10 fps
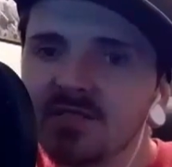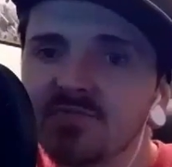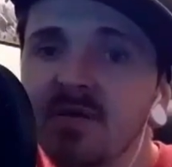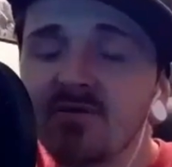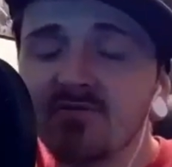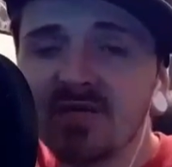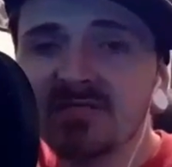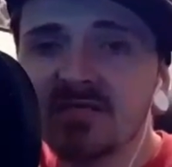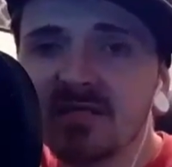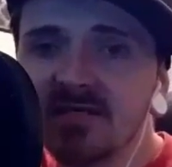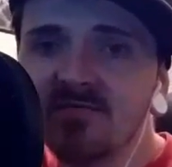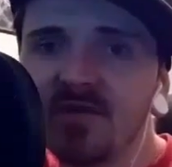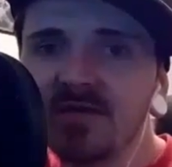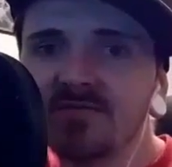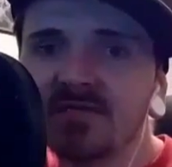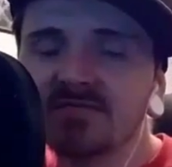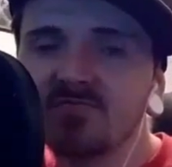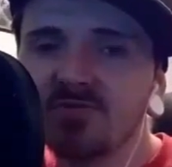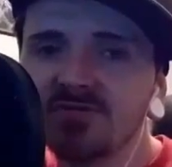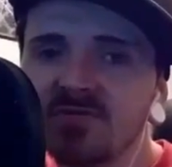Sparrow Racing League event that's
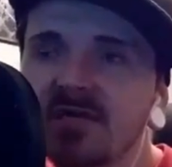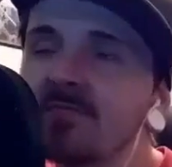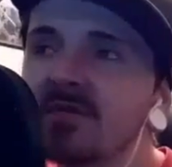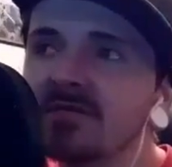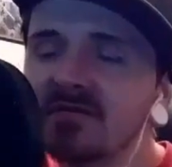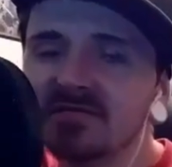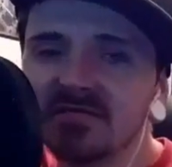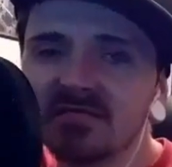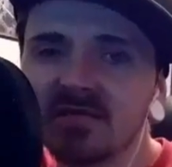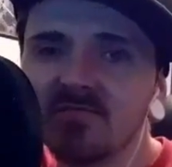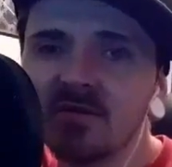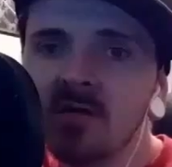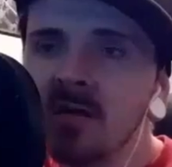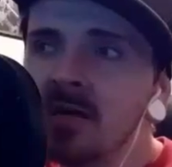supposed to be coming this December.